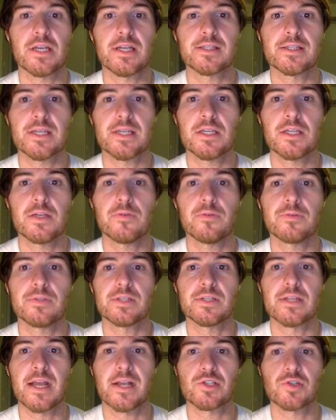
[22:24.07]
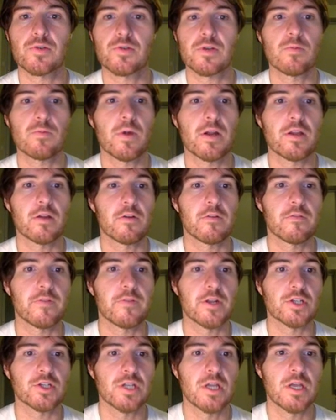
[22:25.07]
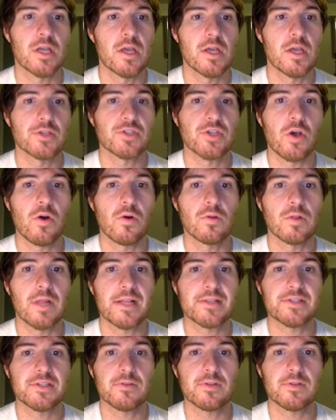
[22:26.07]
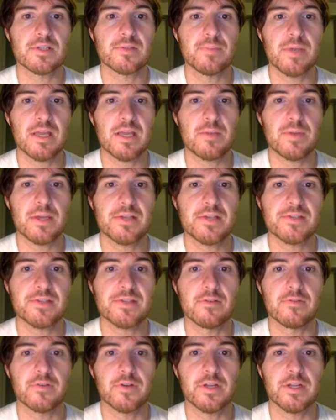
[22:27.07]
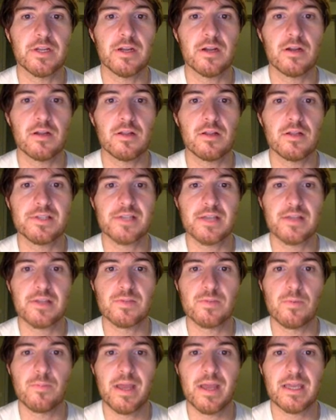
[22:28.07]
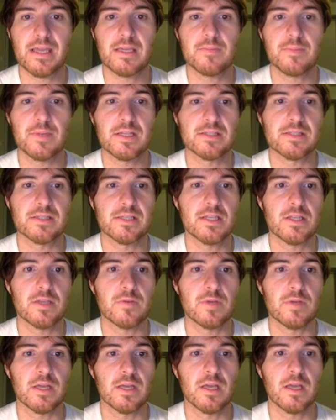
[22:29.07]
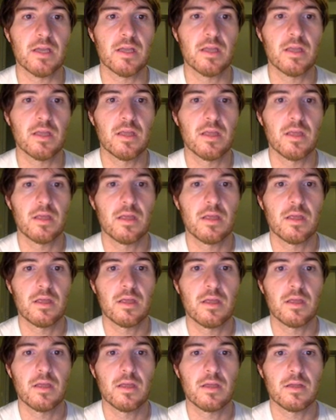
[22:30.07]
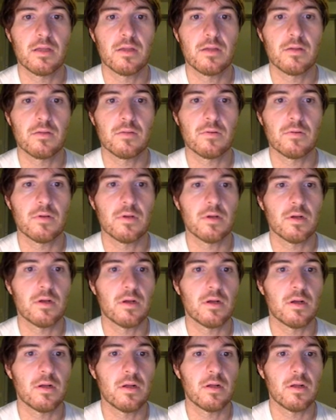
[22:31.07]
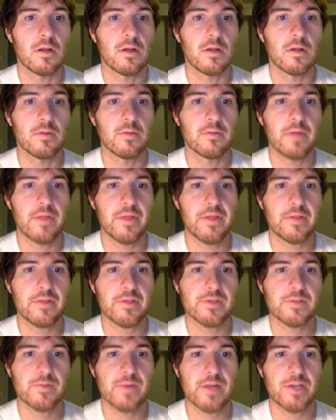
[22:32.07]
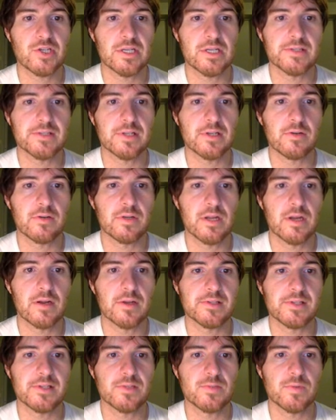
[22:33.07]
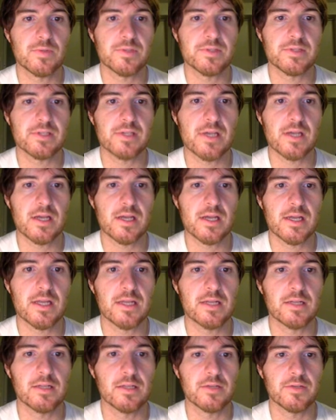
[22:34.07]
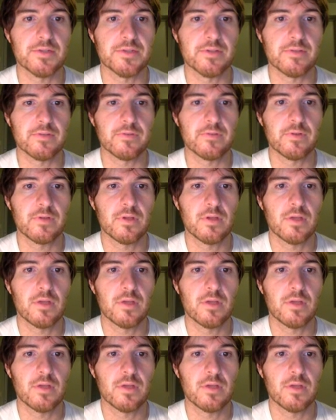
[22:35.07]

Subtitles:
Continue to the next screen when you're finished. So let's do this big piece over here. It looks like this one might keep continuing, huh? Well, I think this one actually needs to go here because this one's inclusive.